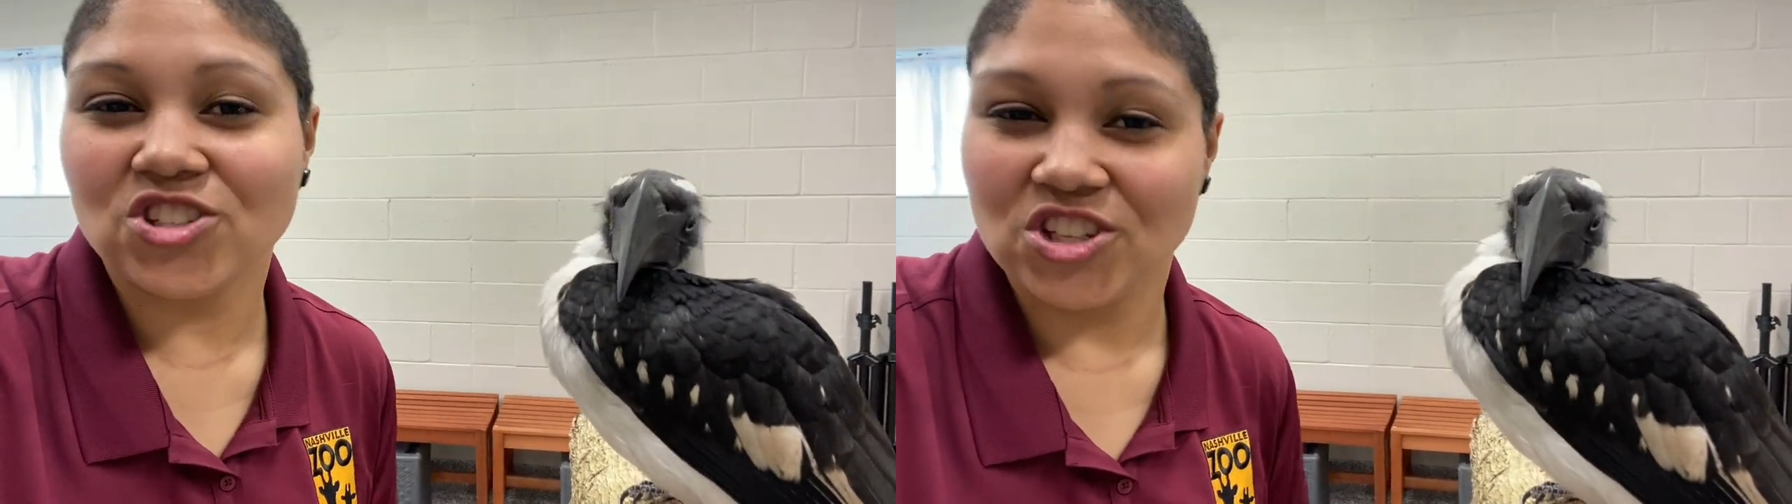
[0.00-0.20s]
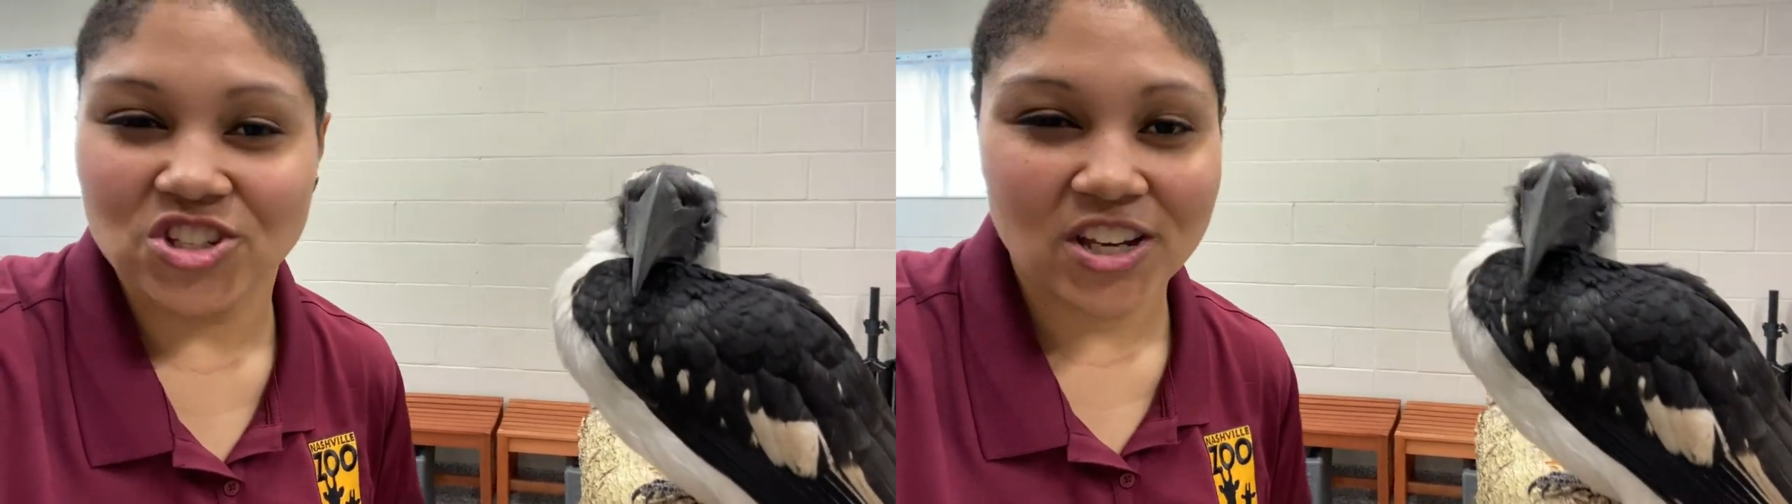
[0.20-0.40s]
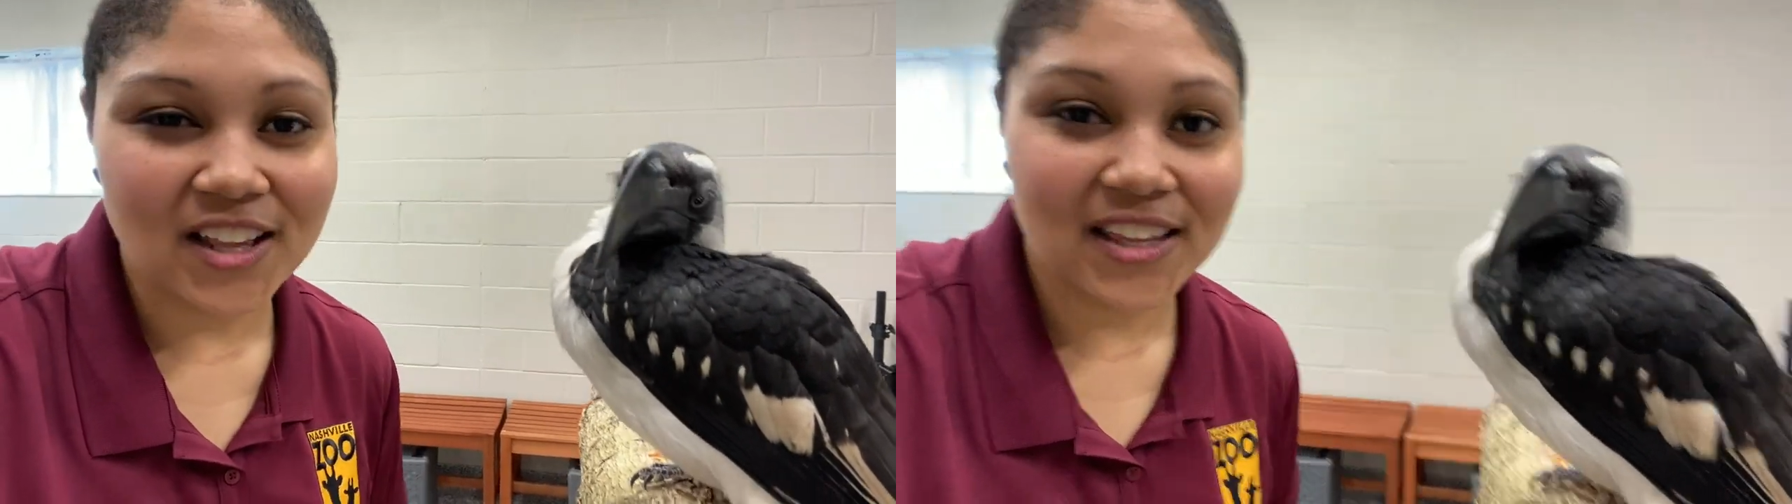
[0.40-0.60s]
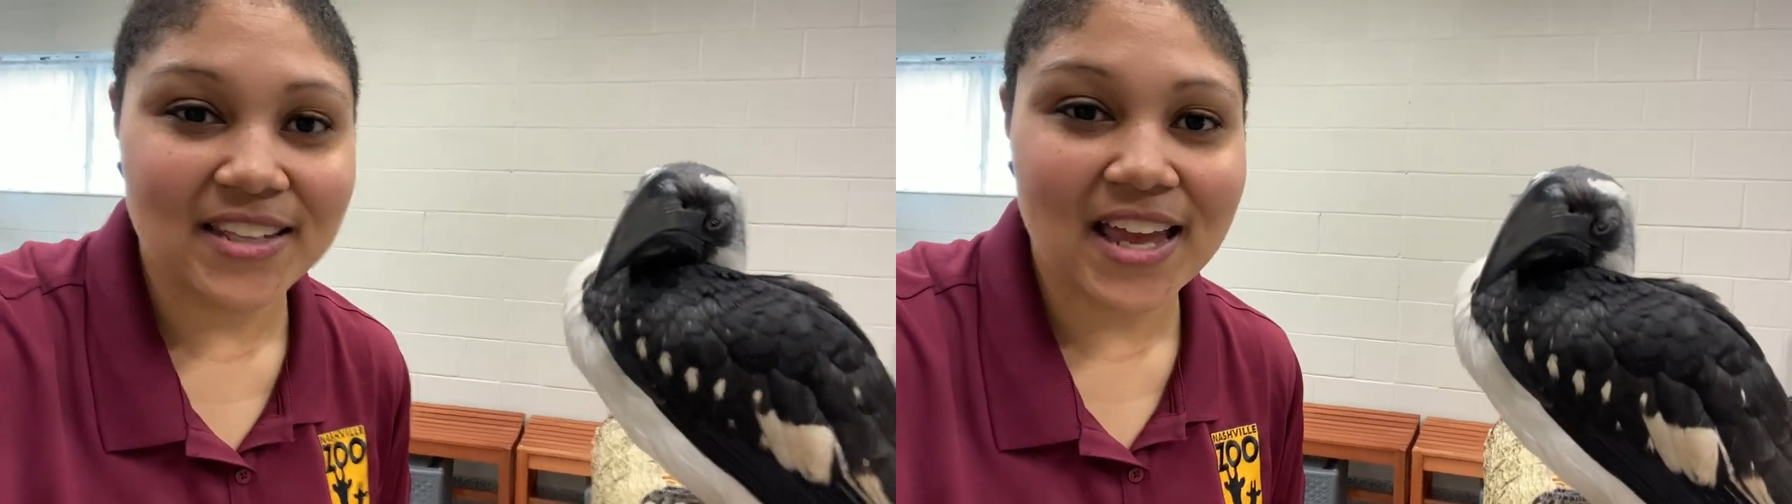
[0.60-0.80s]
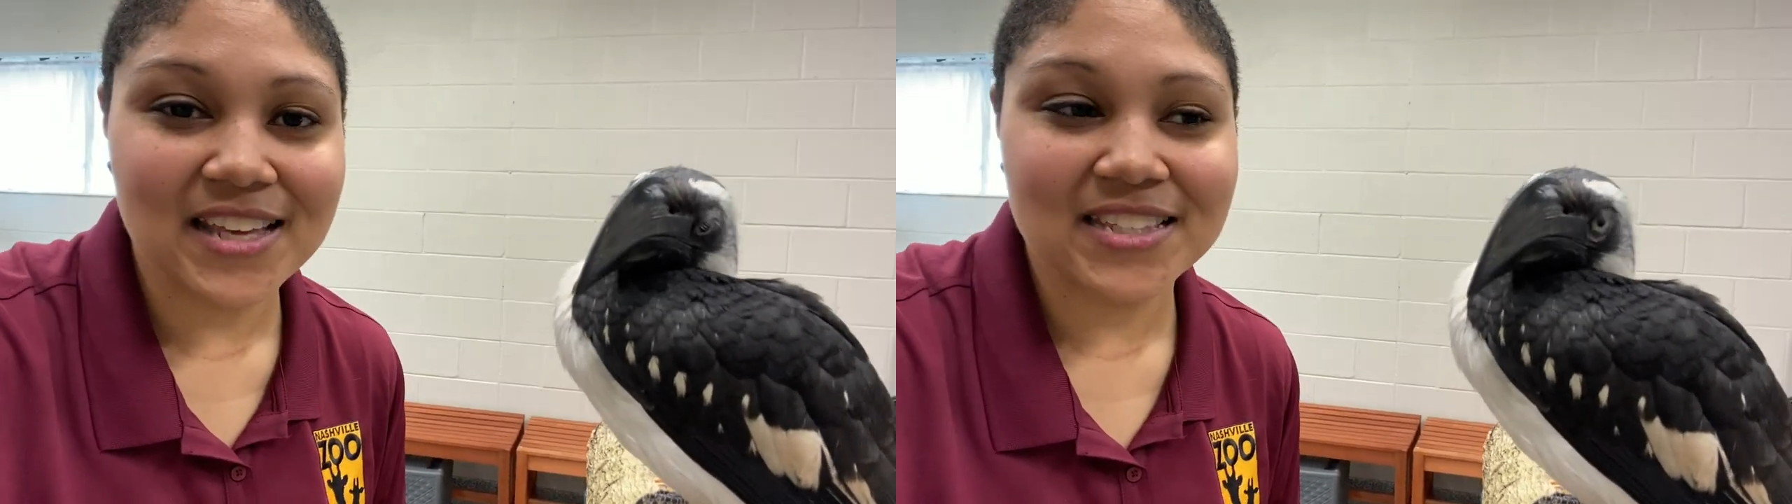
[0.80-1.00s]
chinchilla
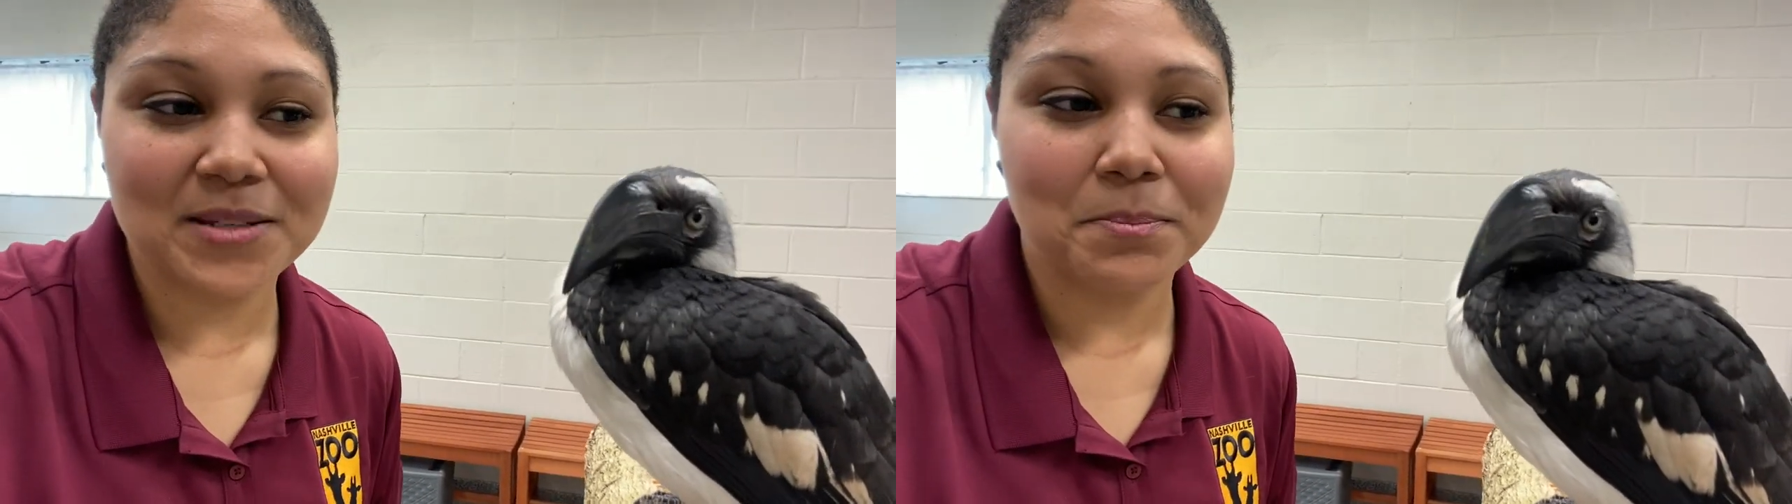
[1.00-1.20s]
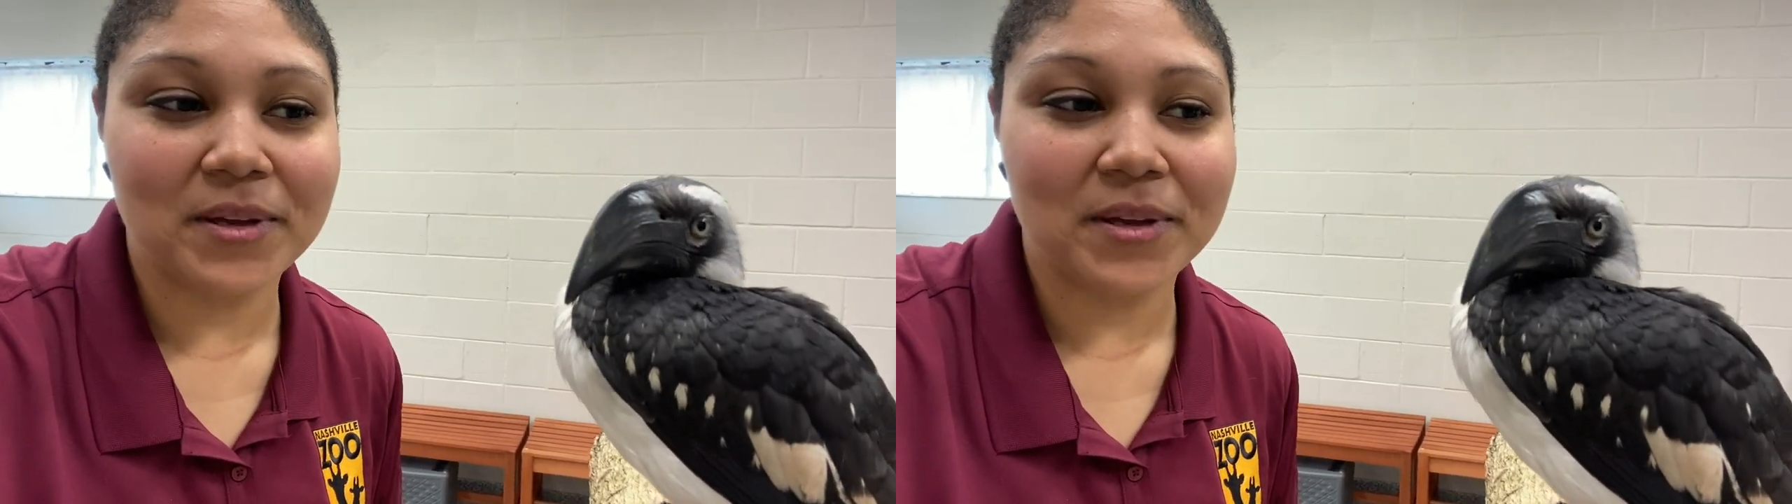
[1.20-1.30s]
dust,